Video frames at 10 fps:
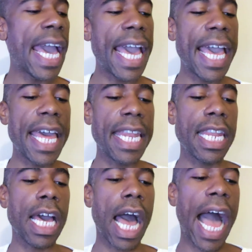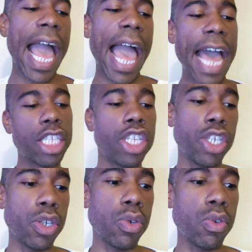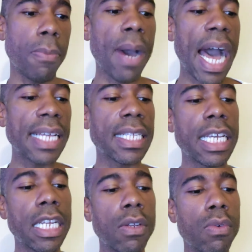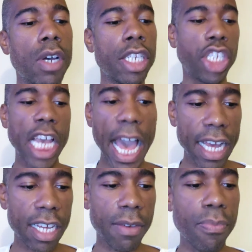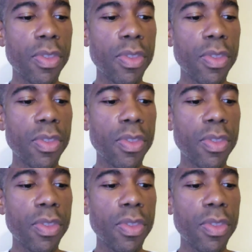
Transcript: And I had to deposit a check.